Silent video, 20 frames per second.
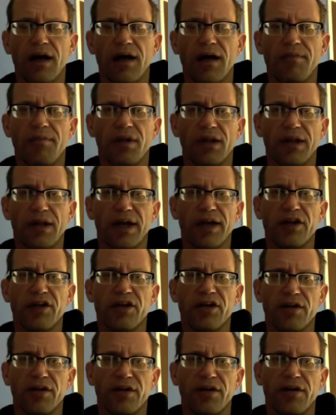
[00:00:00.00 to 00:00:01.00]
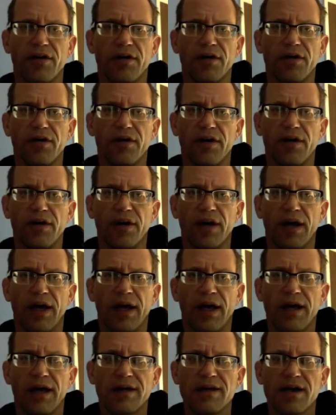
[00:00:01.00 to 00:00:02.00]
molecular,
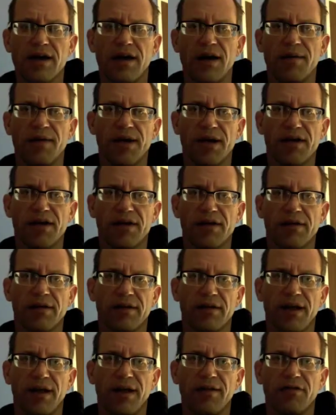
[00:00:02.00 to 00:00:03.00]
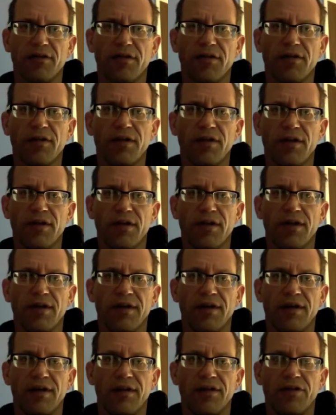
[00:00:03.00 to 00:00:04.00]
atomic level,
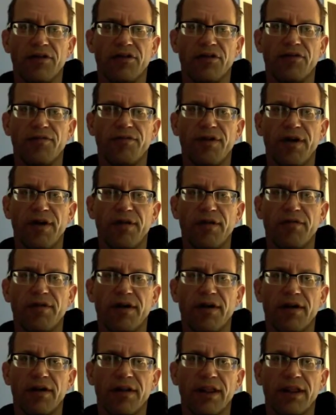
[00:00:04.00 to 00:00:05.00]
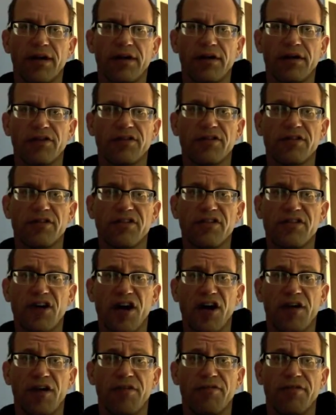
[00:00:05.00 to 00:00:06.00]
there's very, very little
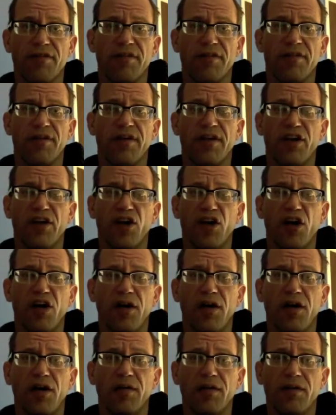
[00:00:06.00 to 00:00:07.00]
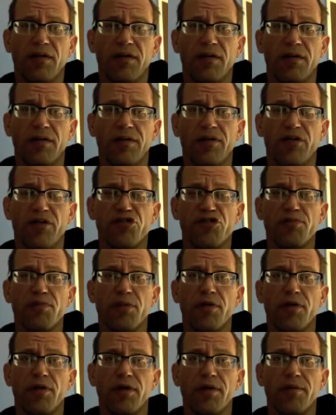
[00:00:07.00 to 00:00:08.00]
stuff at all. There's
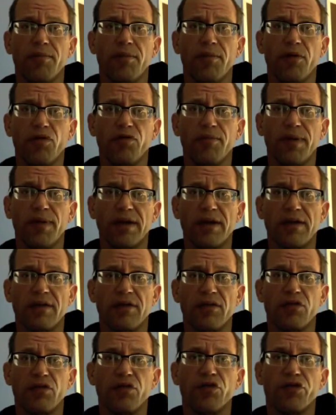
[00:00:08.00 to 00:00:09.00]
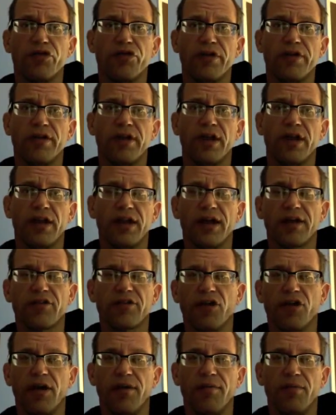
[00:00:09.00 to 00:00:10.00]
more movement. You see the
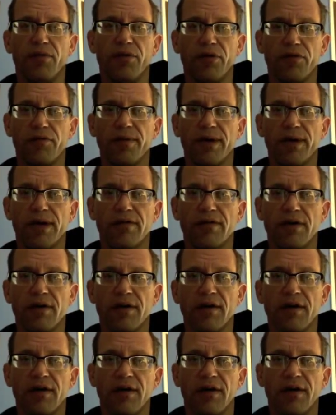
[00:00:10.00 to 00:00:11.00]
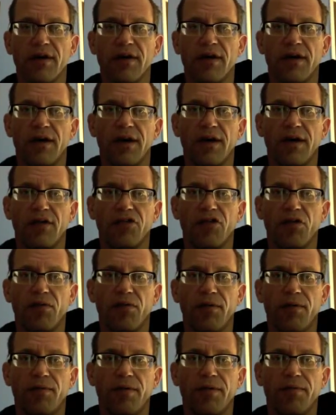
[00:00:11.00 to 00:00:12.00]
electron movement. And so
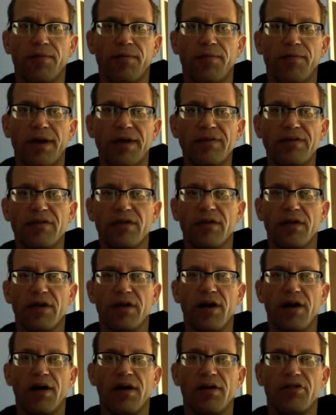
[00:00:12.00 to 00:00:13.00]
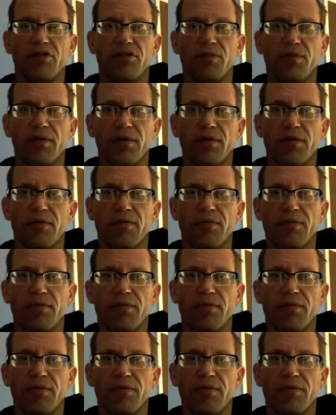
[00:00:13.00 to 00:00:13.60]
what we basically are is we're